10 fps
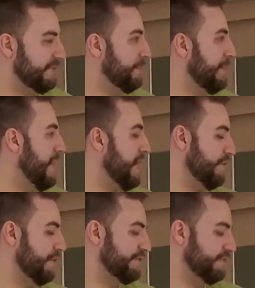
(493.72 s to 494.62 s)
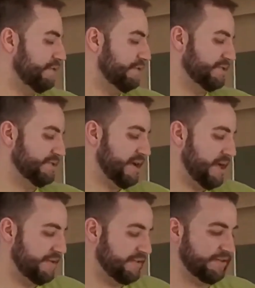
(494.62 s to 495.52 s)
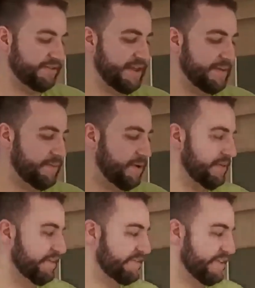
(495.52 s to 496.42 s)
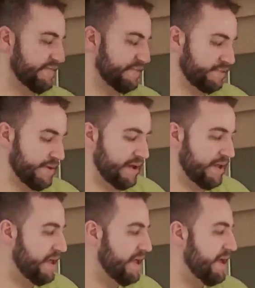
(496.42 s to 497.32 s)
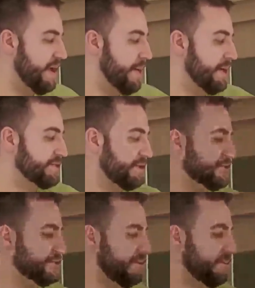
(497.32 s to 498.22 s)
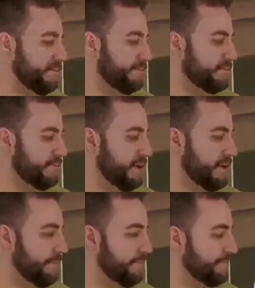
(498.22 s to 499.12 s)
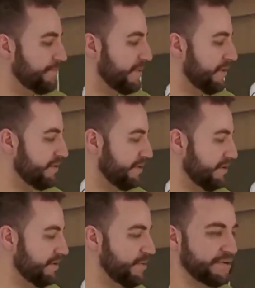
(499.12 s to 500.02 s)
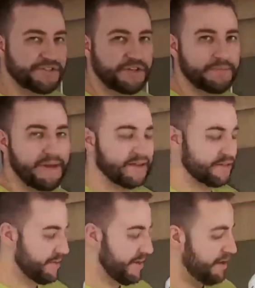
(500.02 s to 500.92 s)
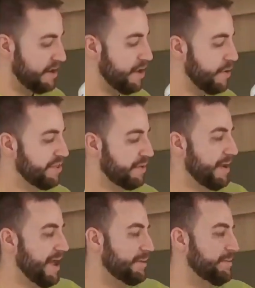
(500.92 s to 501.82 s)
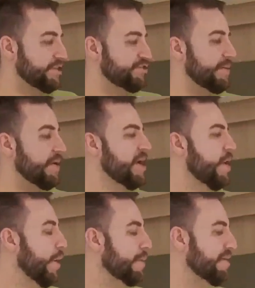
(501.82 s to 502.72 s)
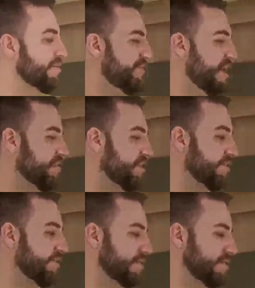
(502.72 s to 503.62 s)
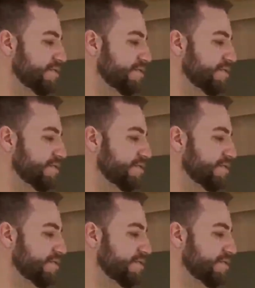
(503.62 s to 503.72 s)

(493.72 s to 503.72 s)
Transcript: done by Macron, of course, and it's got the same on this sleeve as well. And then it's got some, it's got the sponsor on the back as well with the black pinstripe. One of my favourite